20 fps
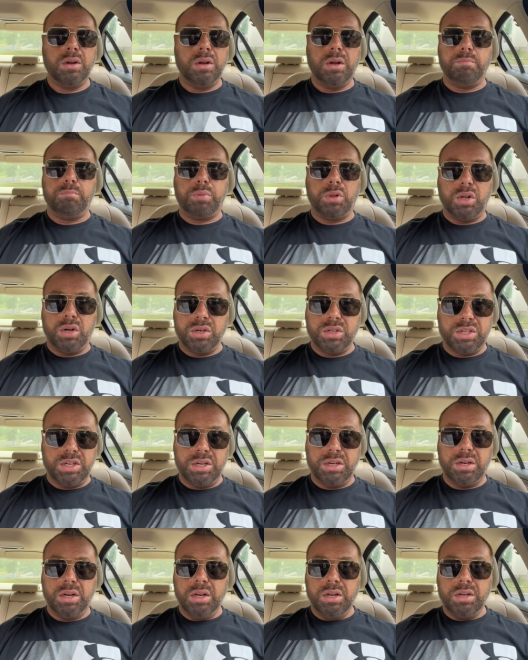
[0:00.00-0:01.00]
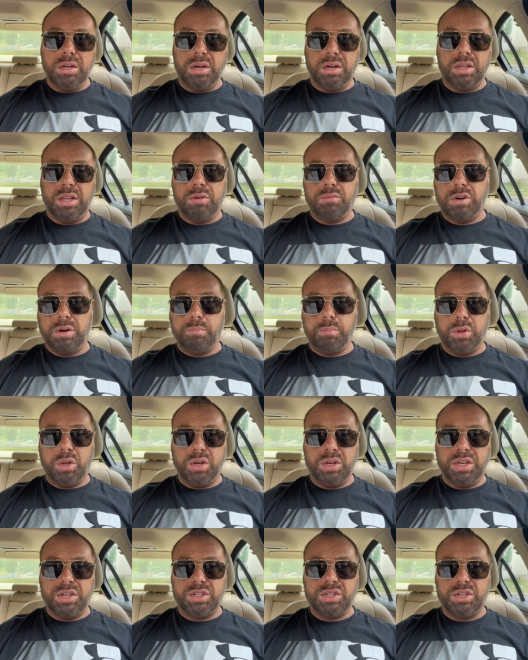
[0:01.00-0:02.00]
uh, plugged in. They want to plug
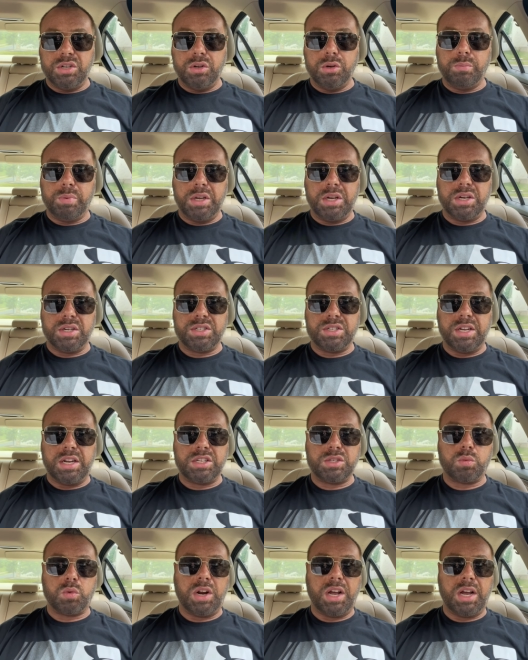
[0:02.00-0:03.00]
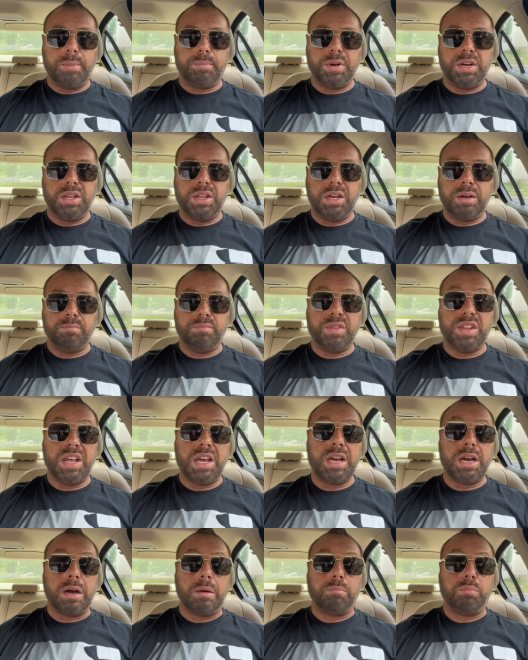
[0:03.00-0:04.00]
into you because that's what happened to them. They
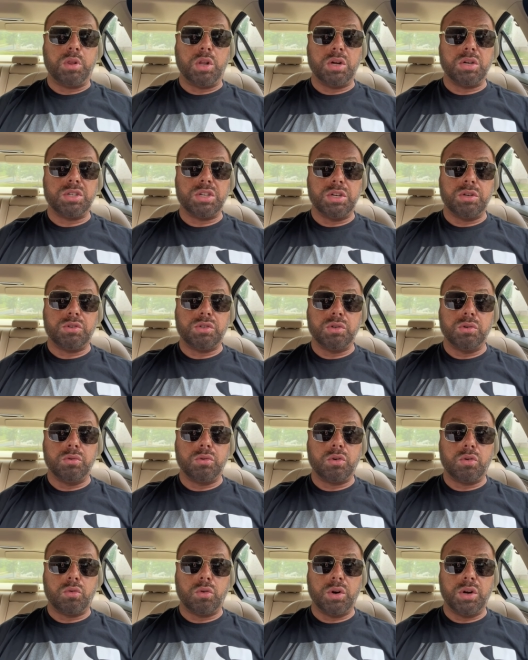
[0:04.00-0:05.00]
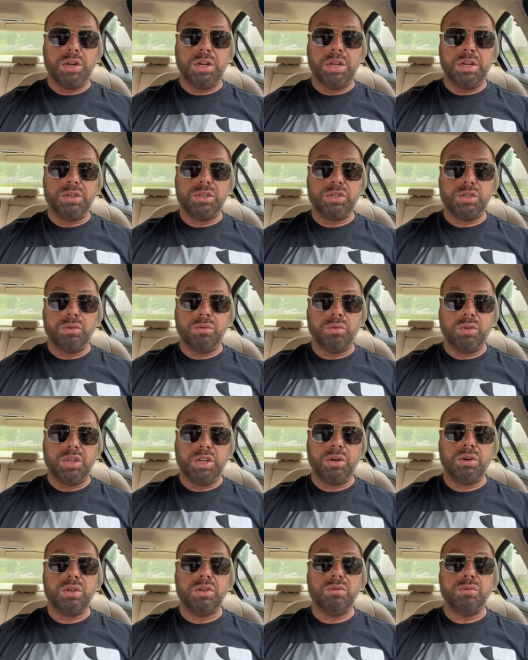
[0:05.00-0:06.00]
got plugged into, corded into. They're
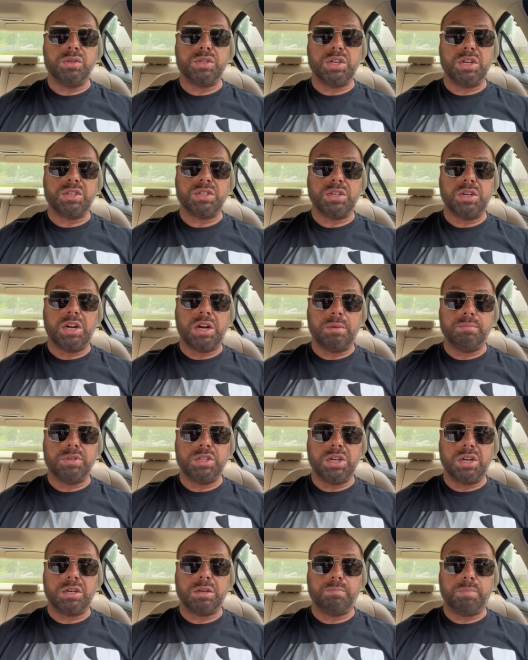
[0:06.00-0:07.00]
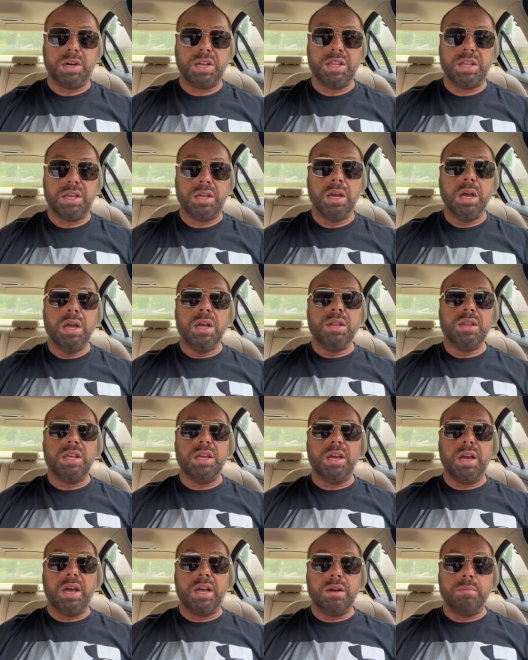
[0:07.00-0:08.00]
used as an object by the, the
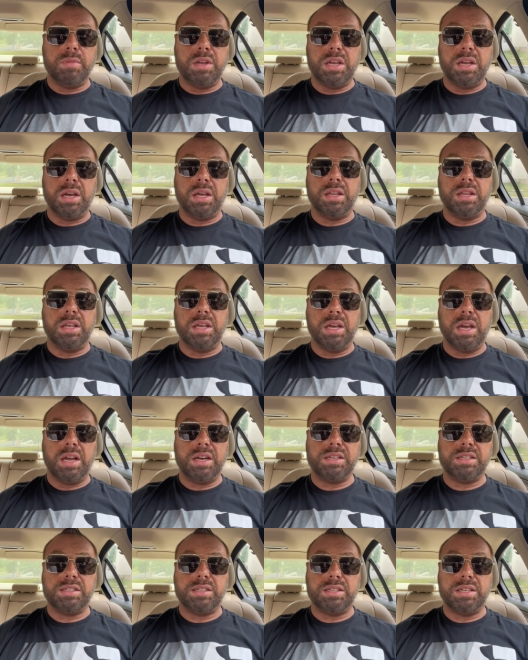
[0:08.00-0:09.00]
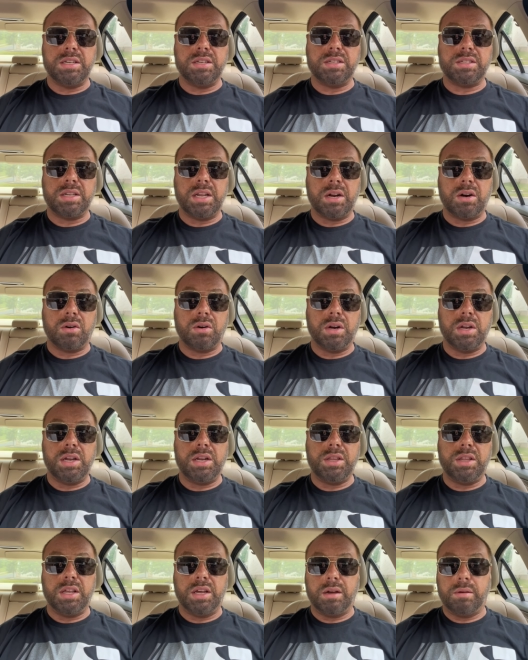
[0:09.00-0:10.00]
enemy and the entities that are in
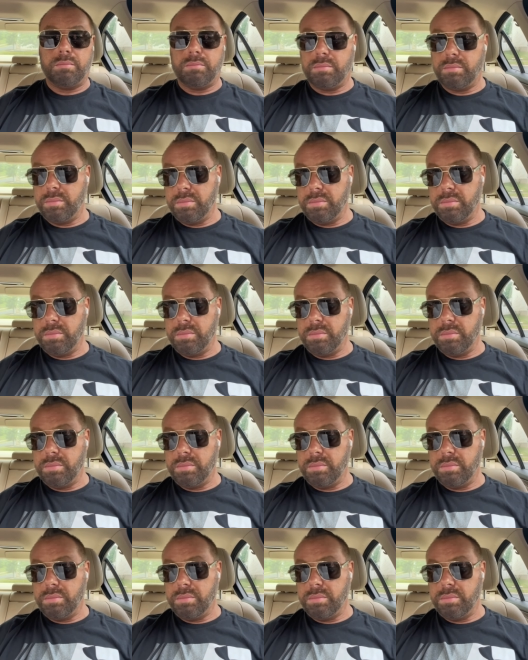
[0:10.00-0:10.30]
them